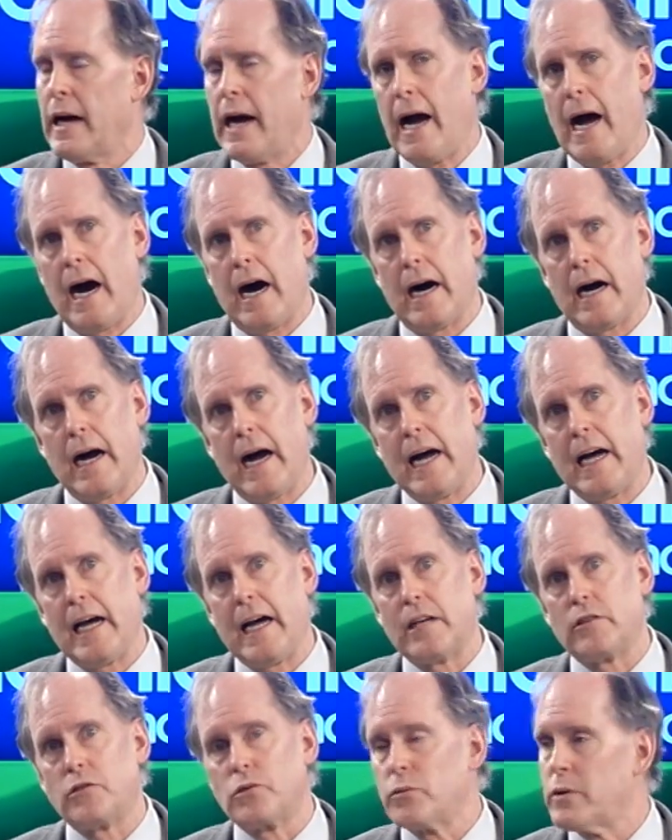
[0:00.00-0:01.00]

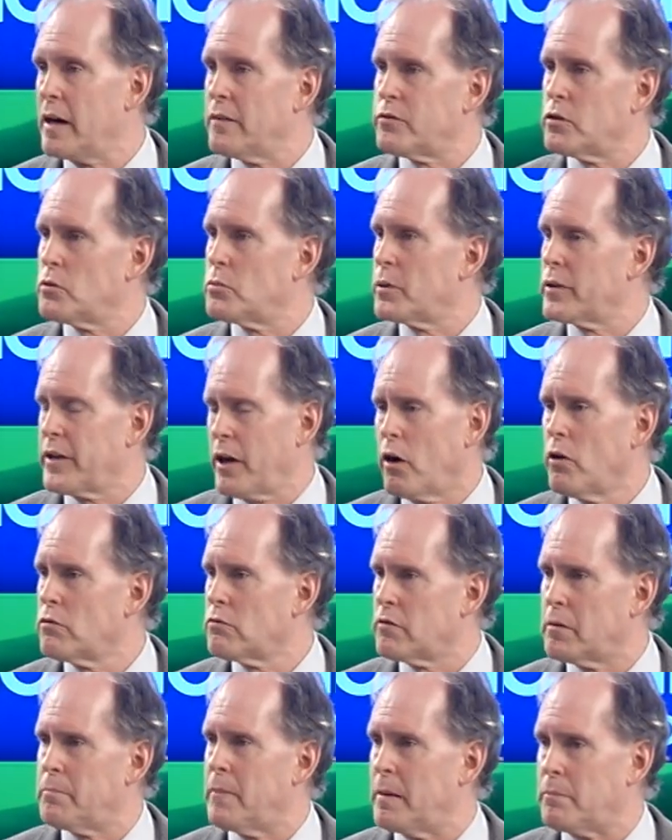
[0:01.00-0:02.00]
and revel without
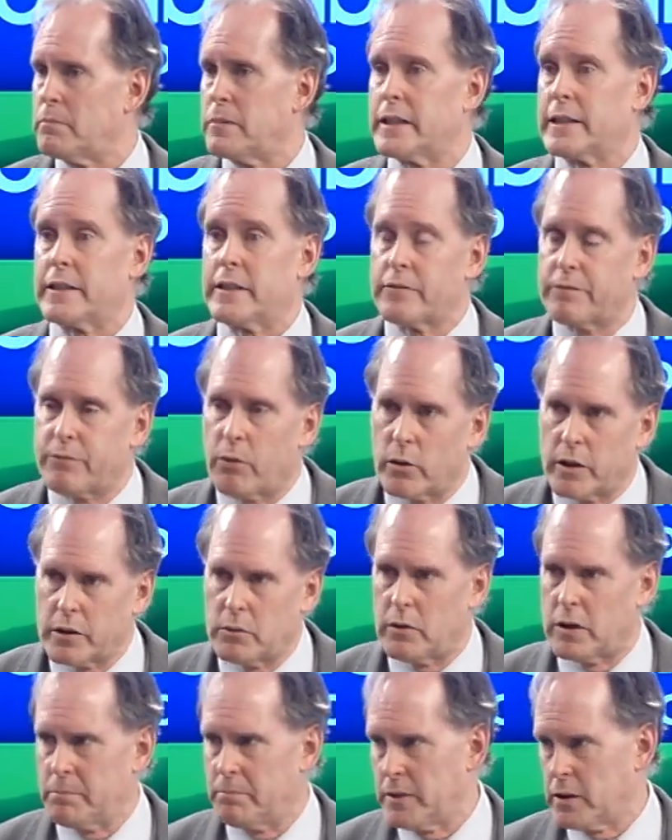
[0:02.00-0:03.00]
remembering that
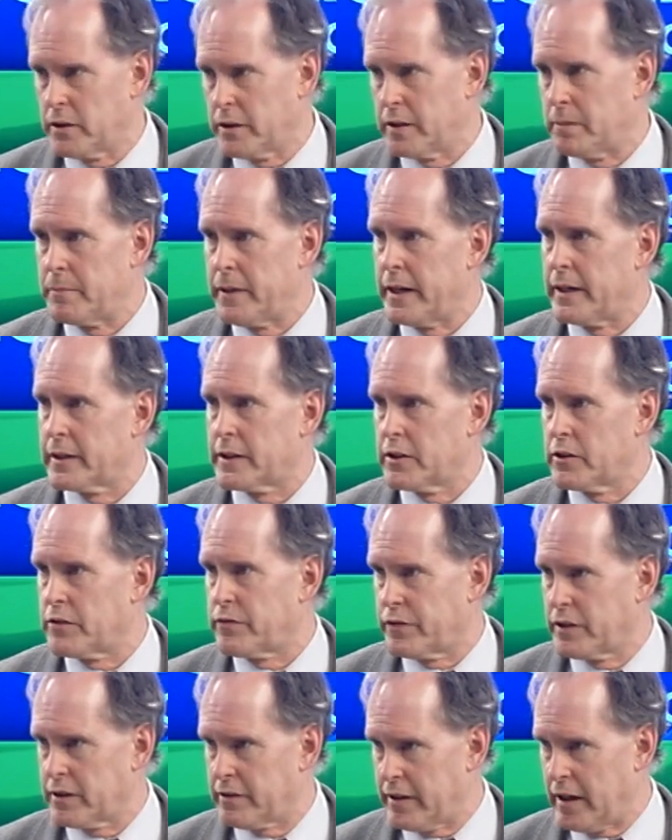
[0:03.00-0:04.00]
41 million Americans,
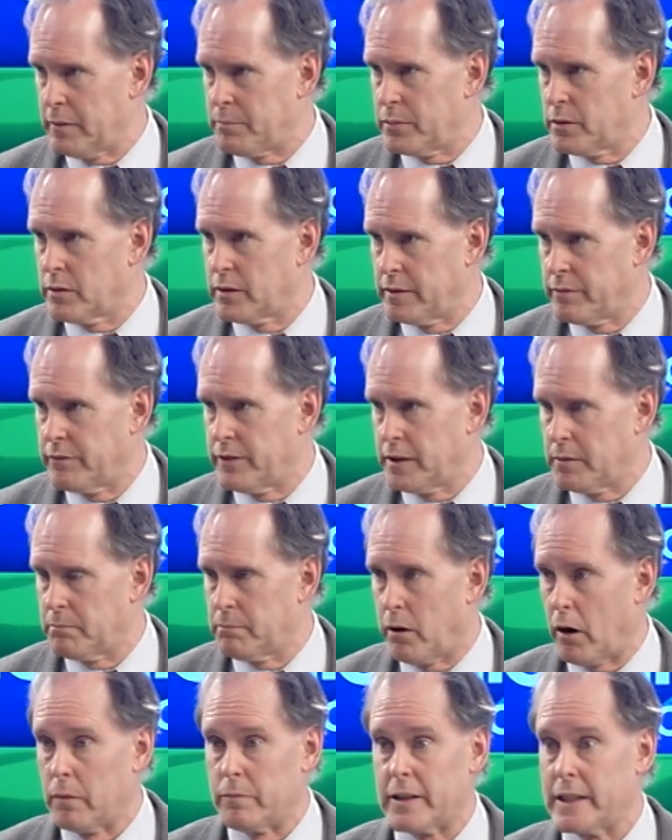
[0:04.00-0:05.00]
for example, live in
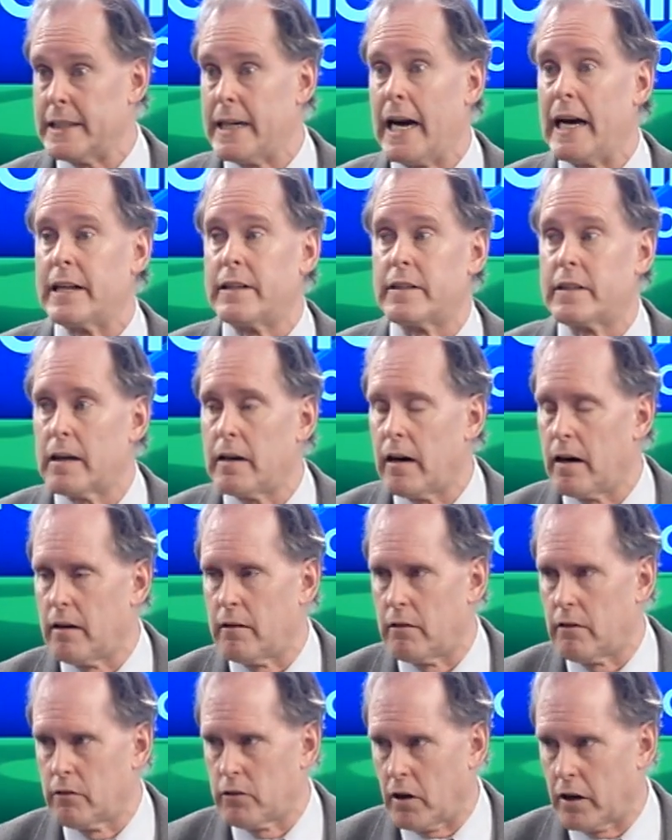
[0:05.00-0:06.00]
poverty, and
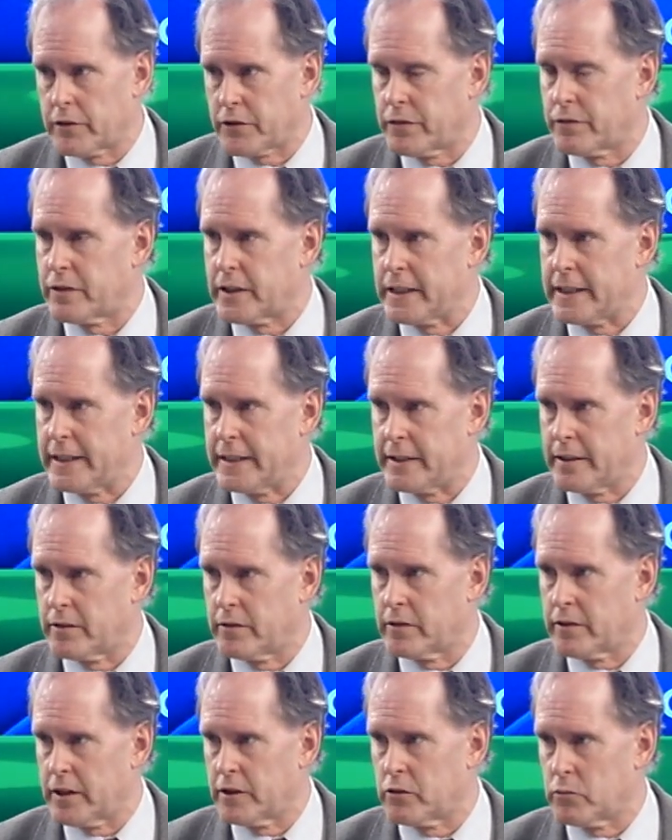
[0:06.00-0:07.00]
lots of
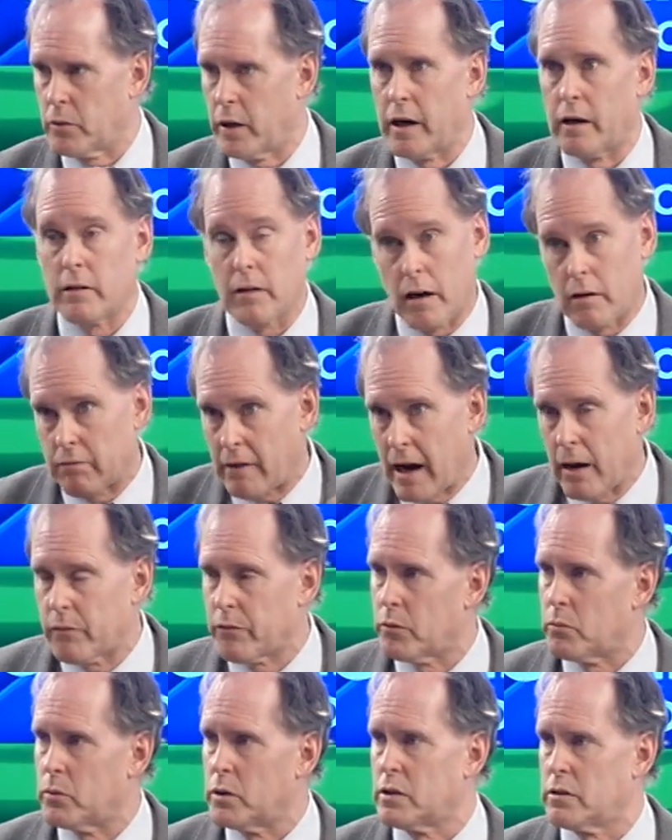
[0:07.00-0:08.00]
Canadians as well around
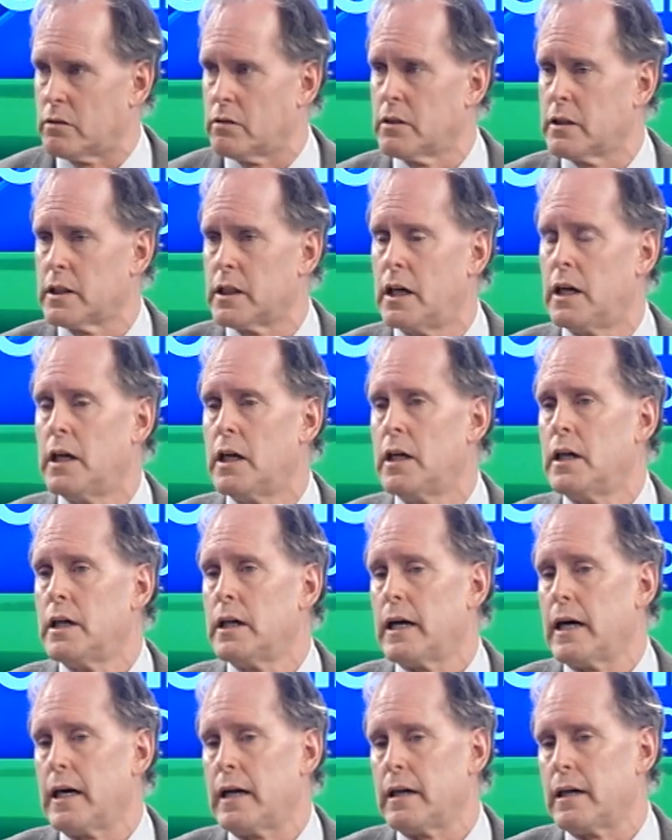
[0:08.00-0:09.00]
the world.
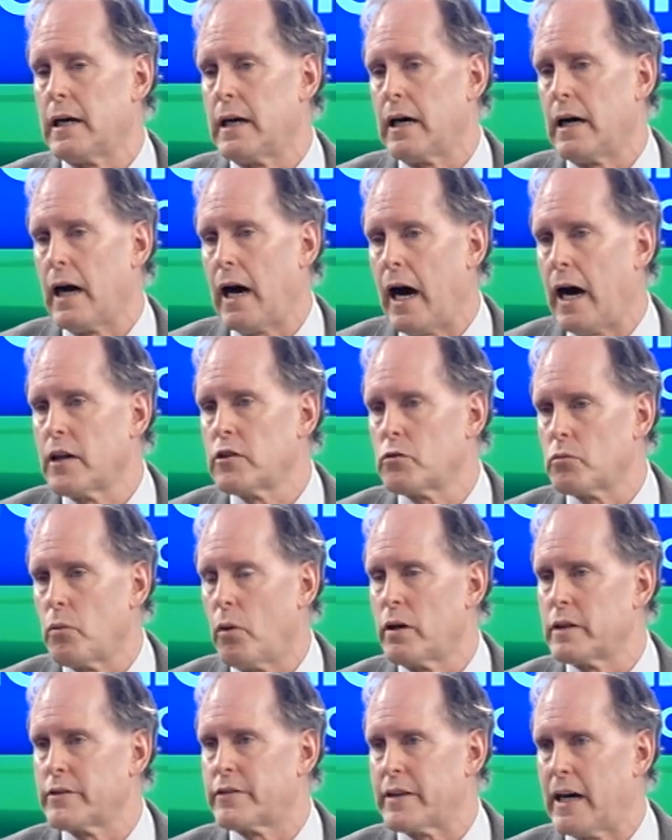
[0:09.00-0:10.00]
Hunt
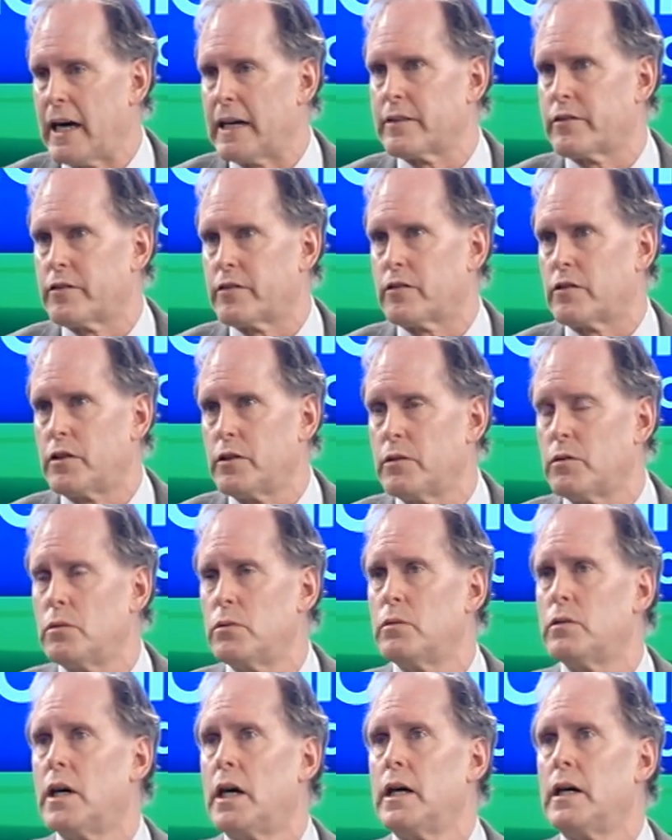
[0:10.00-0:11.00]
wants us
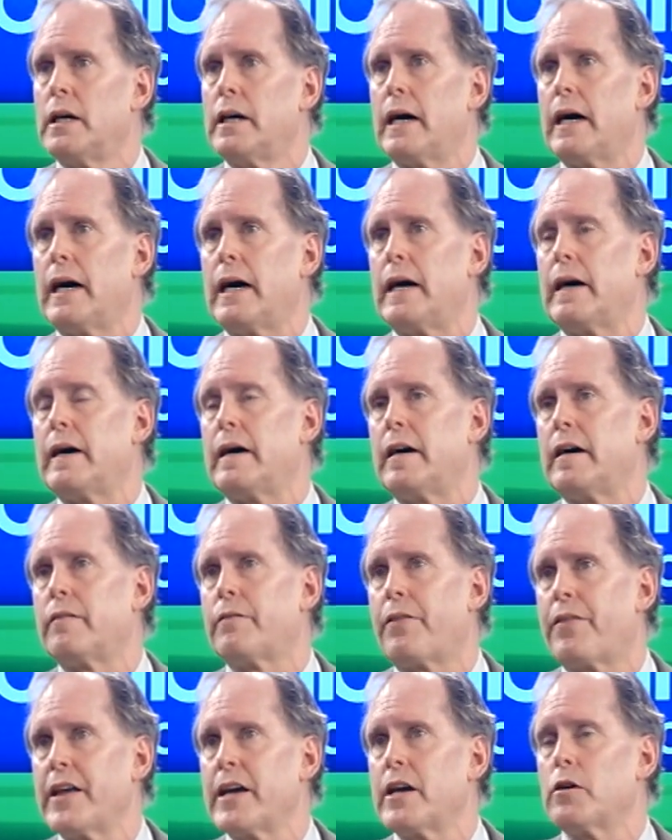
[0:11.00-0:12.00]
to
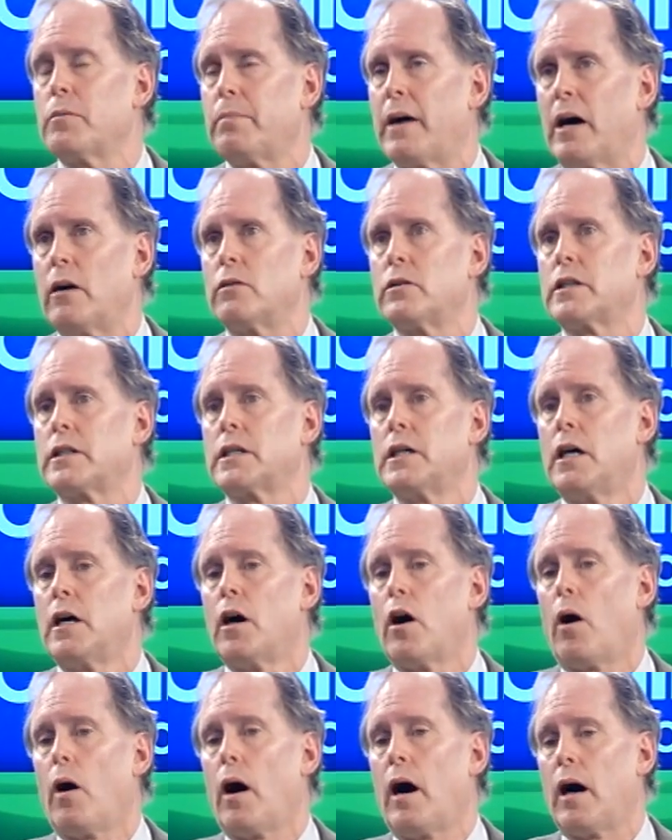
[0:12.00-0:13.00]
think about
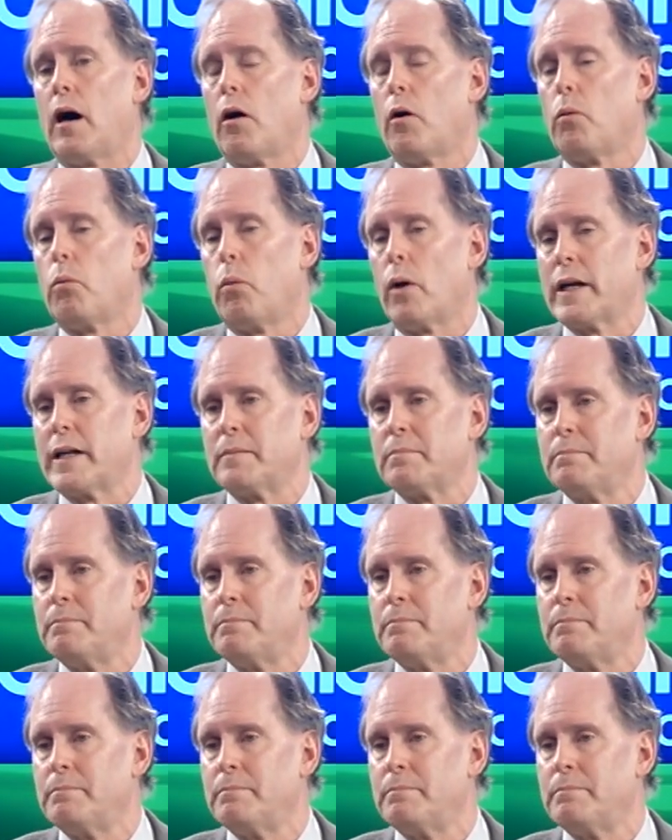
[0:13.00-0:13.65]
what it